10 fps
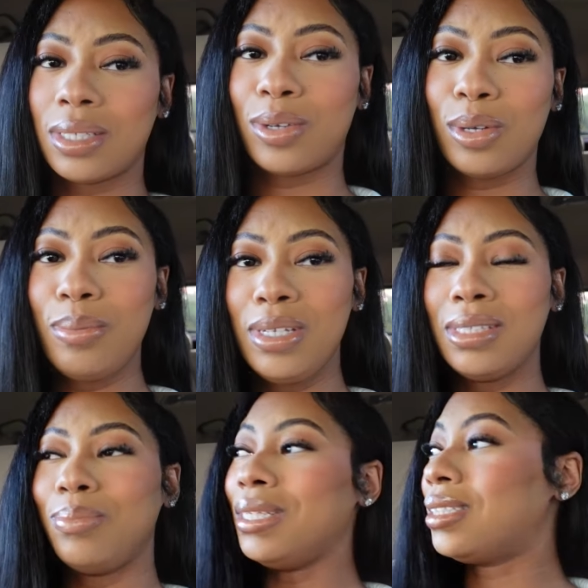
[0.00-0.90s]
the
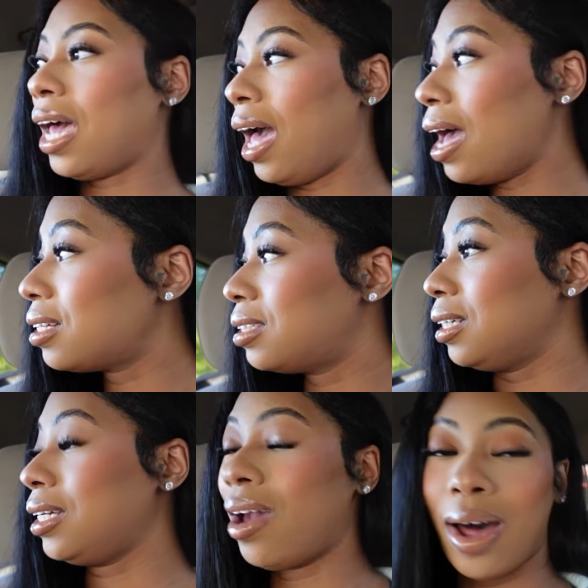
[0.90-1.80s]
groomers be
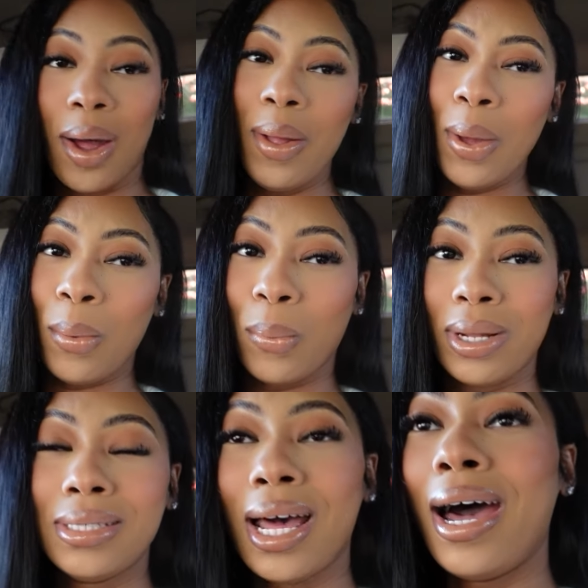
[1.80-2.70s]
taxing, y'all.
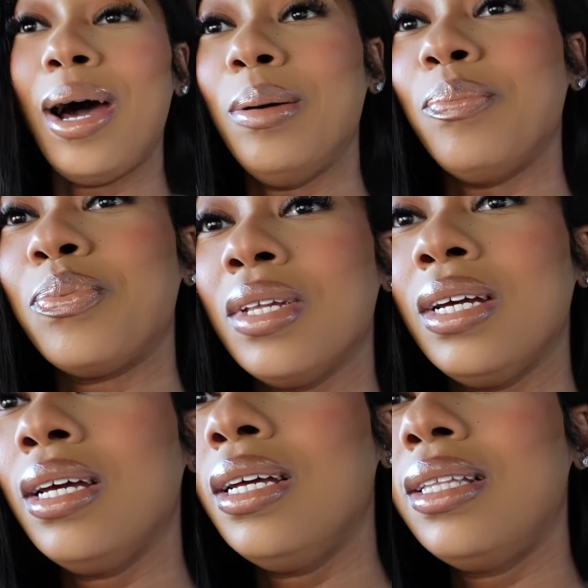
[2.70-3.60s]
One time,
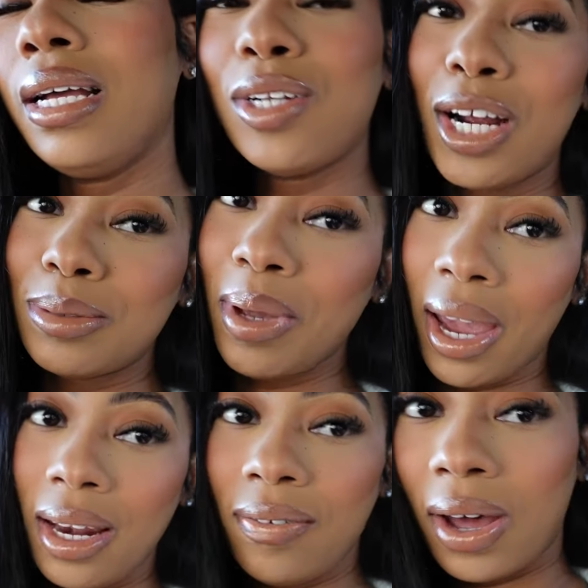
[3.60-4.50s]
they charged me
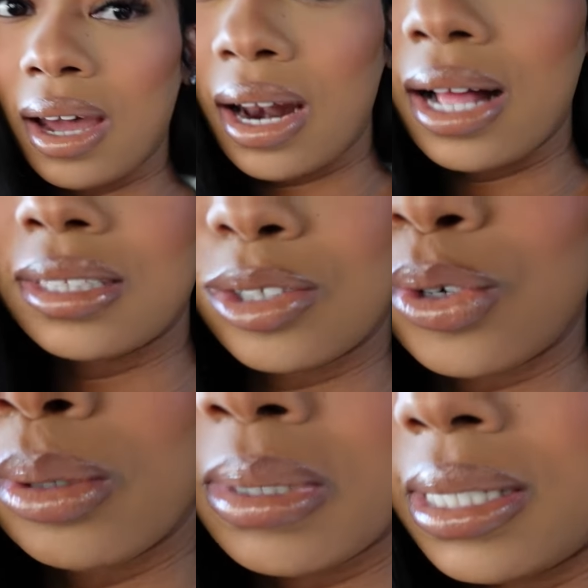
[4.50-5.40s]
$85 to
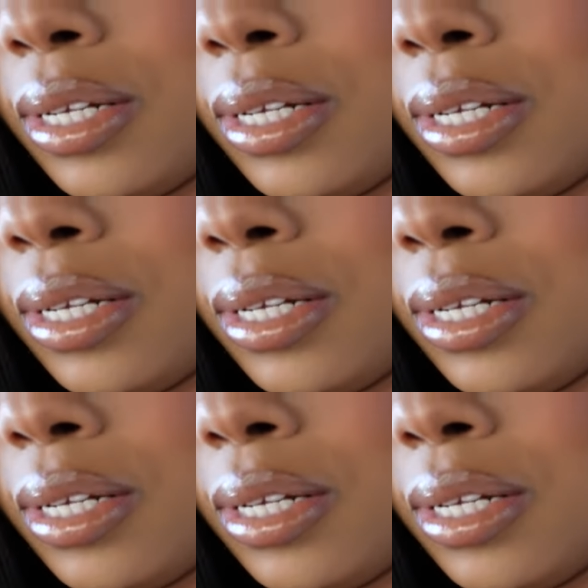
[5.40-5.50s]
groom his